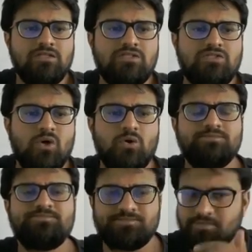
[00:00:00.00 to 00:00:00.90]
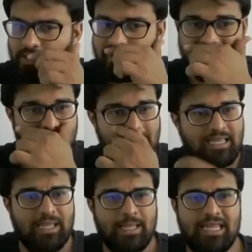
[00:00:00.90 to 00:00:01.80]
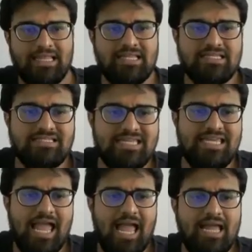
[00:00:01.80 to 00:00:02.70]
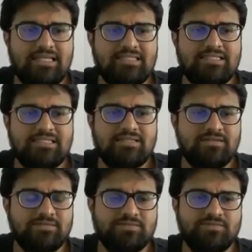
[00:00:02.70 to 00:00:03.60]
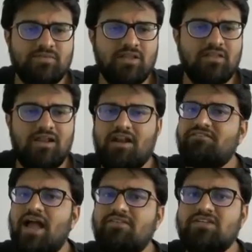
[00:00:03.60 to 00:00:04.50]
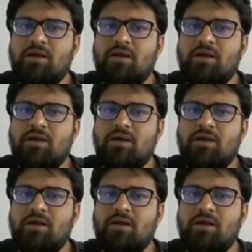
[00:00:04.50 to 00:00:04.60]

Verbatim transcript: So in this E I S, there are five